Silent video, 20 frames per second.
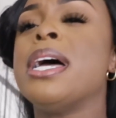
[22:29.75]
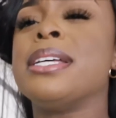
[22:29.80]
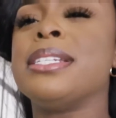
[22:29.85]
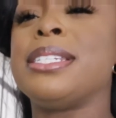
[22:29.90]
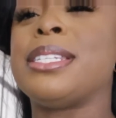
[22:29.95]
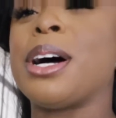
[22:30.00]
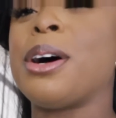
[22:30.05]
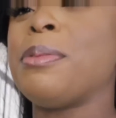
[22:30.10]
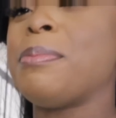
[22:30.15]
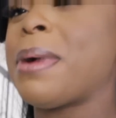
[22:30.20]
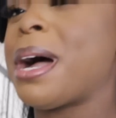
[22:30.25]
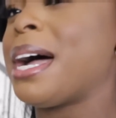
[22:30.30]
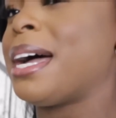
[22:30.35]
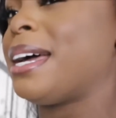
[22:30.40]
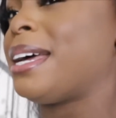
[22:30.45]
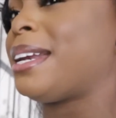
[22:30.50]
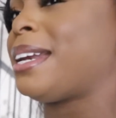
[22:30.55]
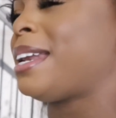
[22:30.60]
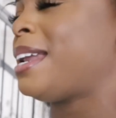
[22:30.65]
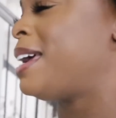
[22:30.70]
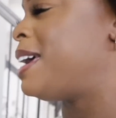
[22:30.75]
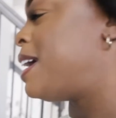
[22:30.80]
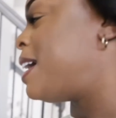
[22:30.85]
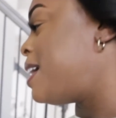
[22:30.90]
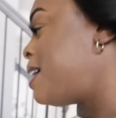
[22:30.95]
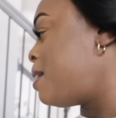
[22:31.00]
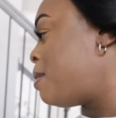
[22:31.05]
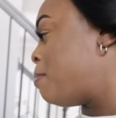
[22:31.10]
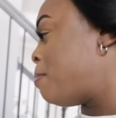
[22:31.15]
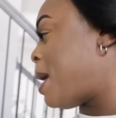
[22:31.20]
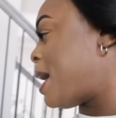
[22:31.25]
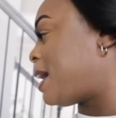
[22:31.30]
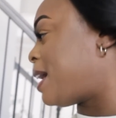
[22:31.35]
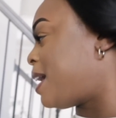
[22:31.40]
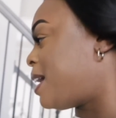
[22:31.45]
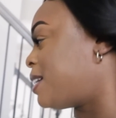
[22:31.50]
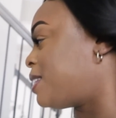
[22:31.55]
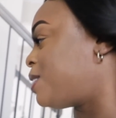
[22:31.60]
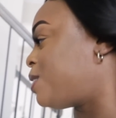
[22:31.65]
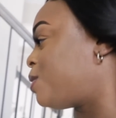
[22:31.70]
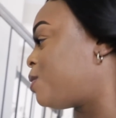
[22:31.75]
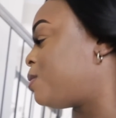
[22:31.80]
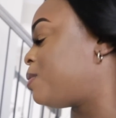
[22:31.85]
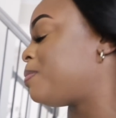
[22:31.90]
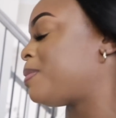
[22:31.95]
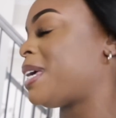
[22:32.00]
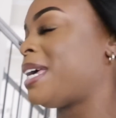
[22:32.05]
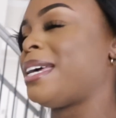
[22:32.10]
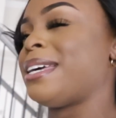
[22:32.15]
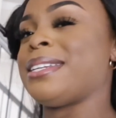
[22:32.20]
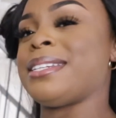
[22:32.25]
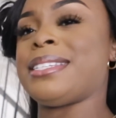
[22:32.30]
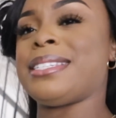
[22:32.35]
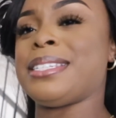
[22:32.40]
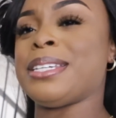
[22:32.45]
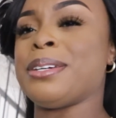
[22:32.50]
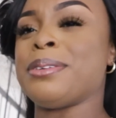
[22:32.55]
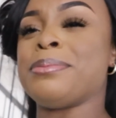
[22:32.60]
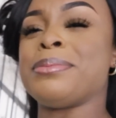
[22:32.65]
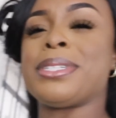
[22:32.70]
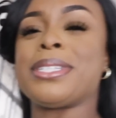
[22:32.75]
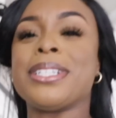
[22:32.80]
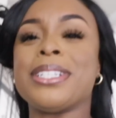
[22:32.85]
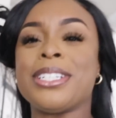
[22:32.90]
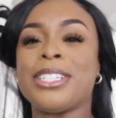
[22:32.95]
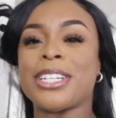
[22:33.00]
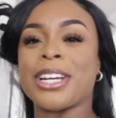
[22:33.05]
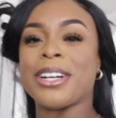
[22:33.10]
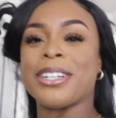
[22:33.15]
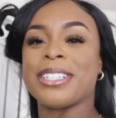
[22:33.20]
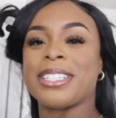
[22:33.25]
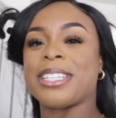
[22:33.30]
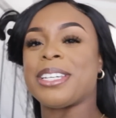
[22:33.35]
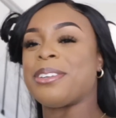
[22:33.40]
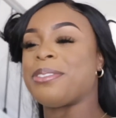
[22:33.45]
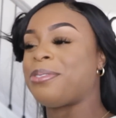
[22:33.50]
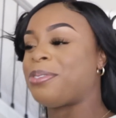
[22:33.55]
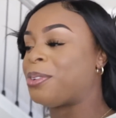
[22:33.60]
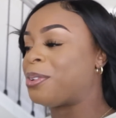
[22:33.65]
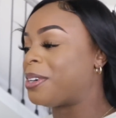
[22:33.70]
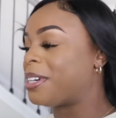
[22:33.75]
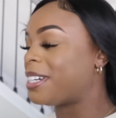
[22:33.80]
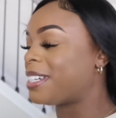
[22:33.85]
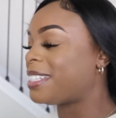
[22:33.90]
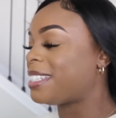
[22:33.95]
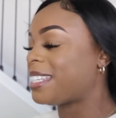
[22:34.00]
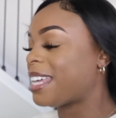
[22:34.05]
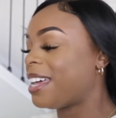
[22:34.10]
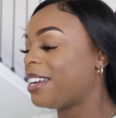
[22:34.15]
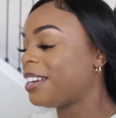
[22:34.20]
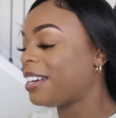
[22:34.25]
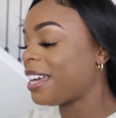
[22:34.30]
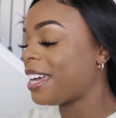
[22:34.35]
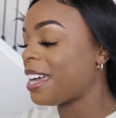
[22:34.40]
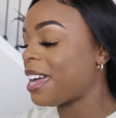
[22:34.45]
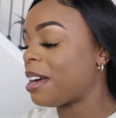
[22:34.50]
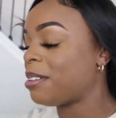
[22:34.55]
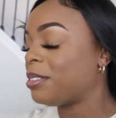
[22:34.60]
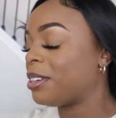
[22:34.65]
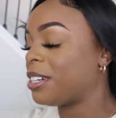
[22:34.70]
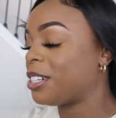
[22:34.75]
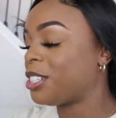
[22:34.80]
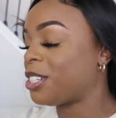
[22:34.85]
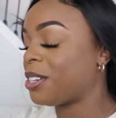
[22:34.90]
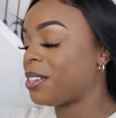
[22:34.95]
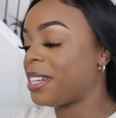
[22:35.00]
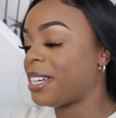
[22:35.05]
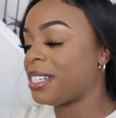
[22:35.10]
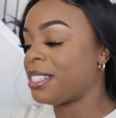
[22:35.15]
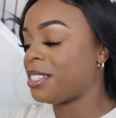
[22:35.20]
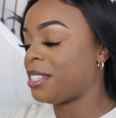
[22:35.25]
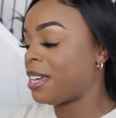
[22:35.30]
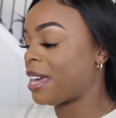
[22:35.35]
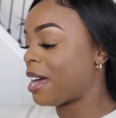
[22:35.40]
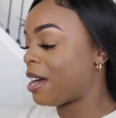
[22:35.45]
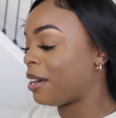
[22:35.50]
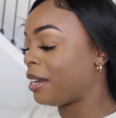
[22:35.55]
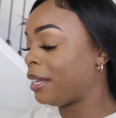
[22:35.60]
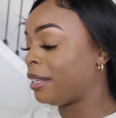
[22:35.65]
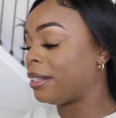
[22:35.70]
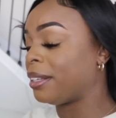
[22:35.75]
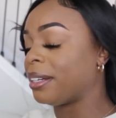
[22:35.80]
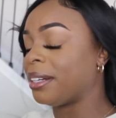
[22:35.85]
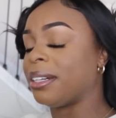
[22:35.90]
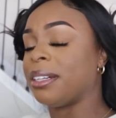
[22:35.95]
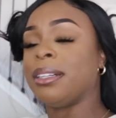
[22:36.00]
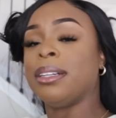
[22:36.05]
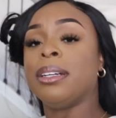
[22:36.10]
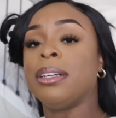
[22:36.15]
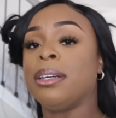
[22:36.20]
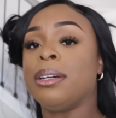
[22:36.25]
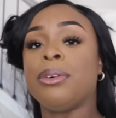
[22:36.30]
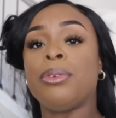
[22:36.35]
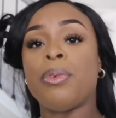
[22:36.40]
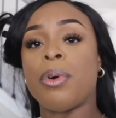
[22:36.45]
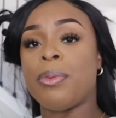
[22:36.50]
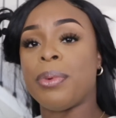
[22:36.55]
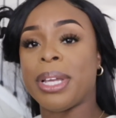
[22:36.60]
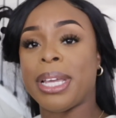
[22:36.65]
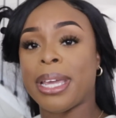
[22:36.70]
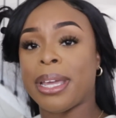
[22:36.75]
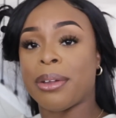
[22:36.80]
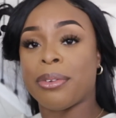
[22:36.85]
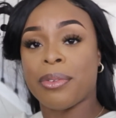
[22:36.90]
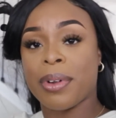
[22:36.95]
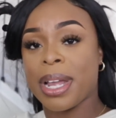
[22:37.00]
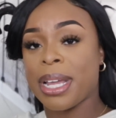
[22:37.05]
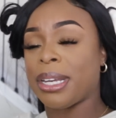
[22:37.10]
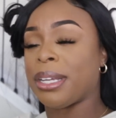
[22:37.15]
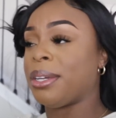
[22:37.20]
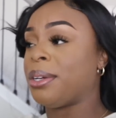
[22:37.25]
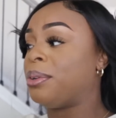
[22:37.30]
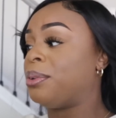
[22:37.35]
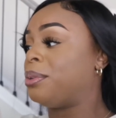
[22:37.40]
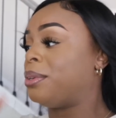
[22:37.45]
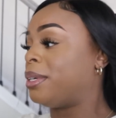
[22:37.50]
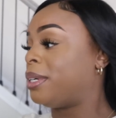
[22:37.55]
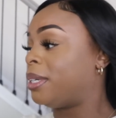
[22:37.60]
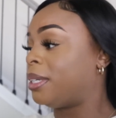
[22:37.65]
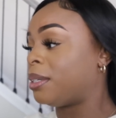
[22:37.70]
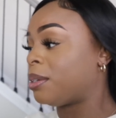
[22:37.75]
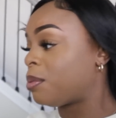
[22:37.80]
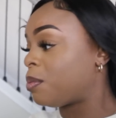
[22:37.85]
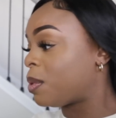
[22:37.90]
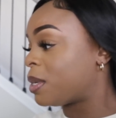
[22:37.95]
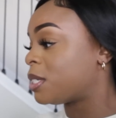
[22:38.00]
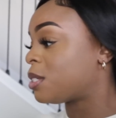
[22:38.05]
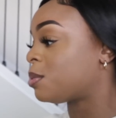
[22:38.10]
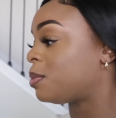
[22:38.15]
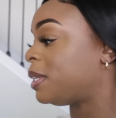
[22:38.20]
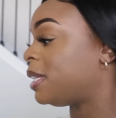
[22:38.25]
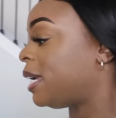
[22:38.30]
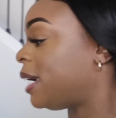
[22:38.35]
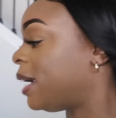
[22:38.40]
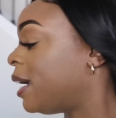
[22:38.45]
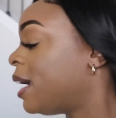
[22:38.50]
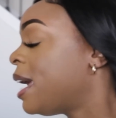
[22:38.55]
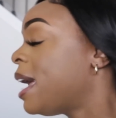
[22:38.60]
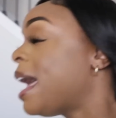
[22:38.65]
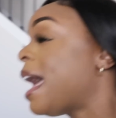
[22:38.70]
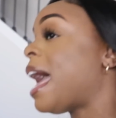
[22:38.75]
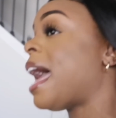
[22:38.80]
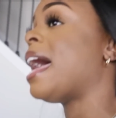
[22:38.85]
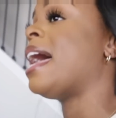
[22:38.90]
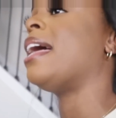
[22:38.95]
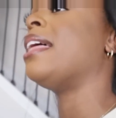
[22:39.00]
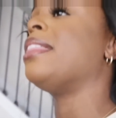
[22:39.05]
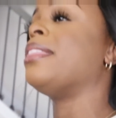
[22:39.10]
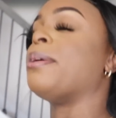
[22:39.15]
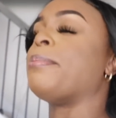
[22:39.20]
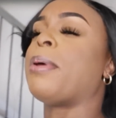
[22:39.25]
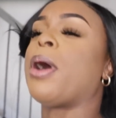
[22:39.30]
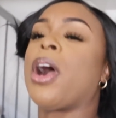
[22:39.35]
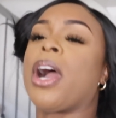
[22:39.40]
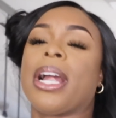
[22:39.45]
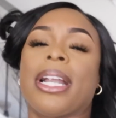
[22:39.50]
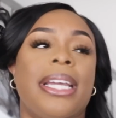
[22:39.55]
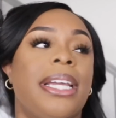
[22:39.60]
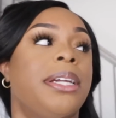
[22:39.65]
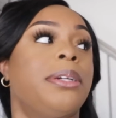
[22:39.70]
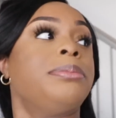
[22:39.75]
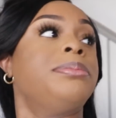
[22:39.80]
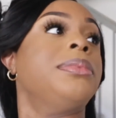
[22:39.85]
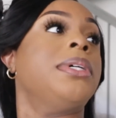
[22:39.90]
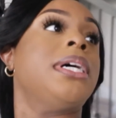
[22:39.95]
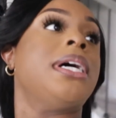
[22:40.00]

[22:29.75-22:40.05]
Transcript: Don't mind my costume and Sims jersey for Saturday. I'm going to show that to y'all either when we getting ready or once we there at the party.